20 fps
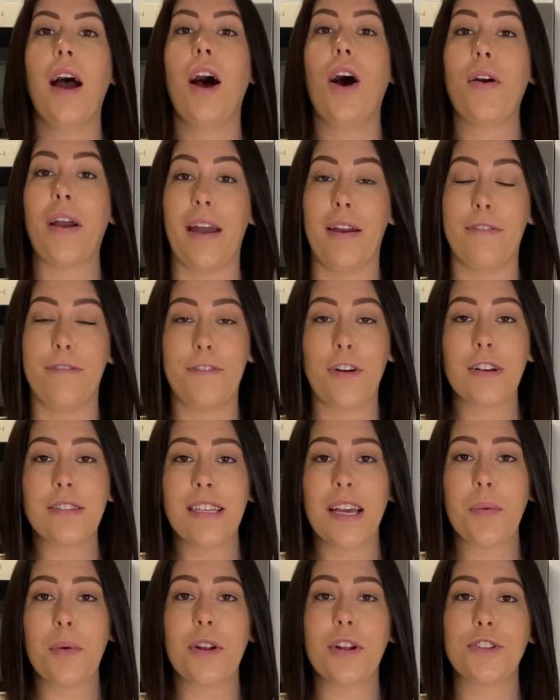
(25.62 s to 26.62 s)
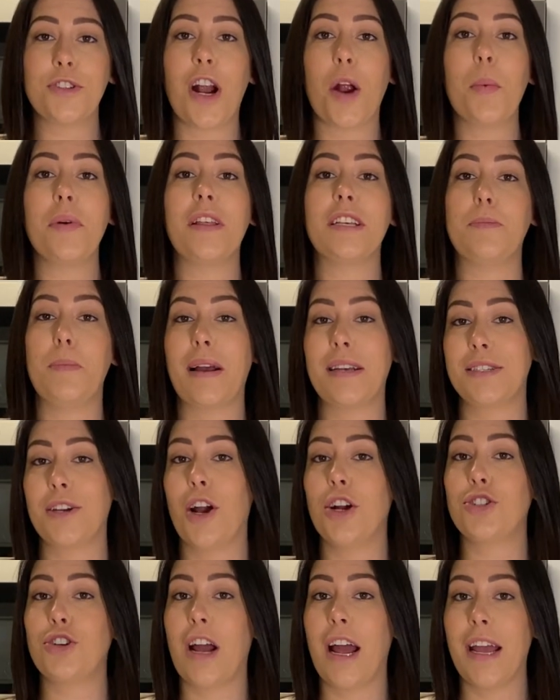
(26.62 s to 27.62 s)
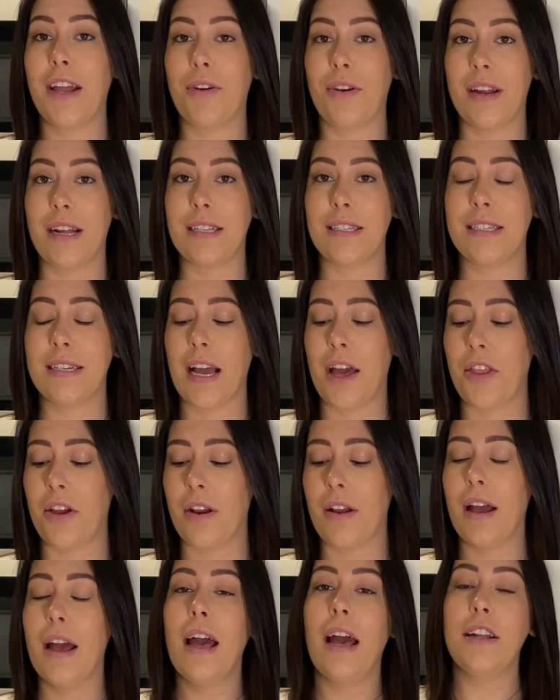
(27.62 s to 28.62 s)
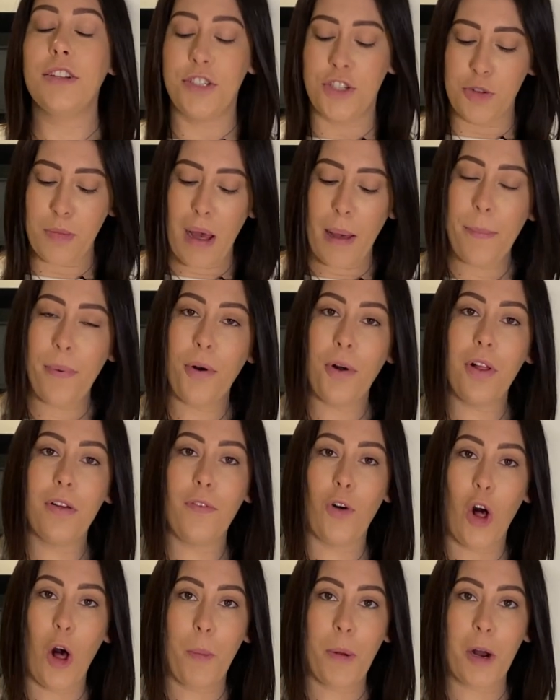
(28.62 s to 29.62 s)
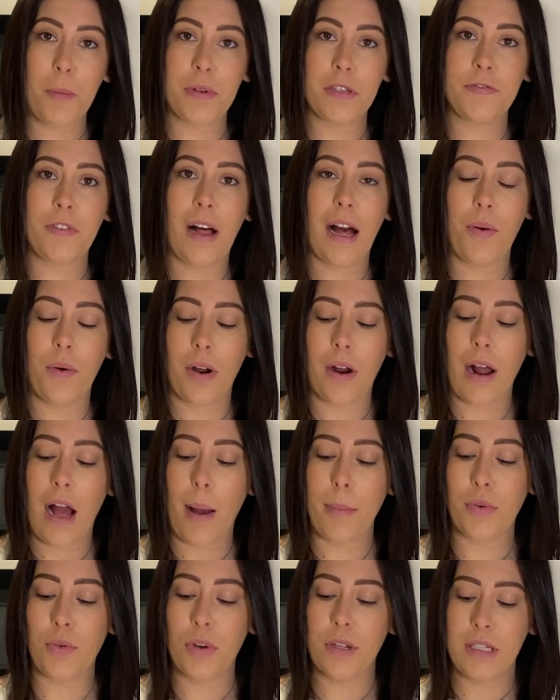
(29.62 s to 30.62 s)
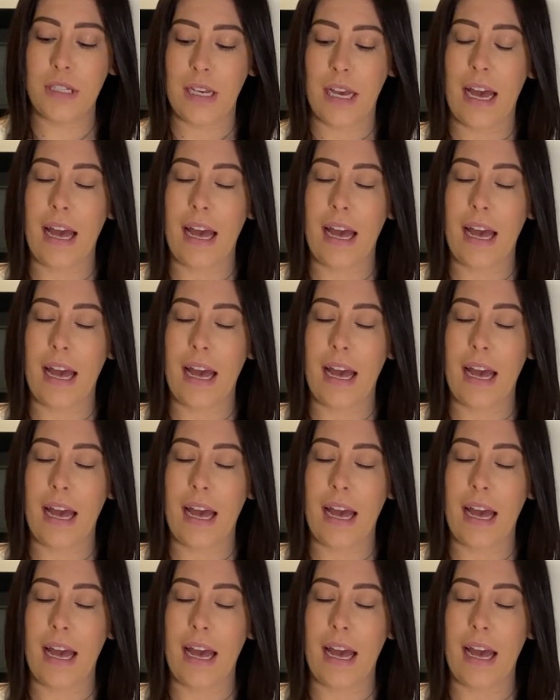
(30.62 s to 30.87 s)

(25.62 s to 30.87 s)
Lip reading: Okay, first thing we're gonna start with is mixing our dry ingredients together. To my bowl of all-purpose flour, I'm going to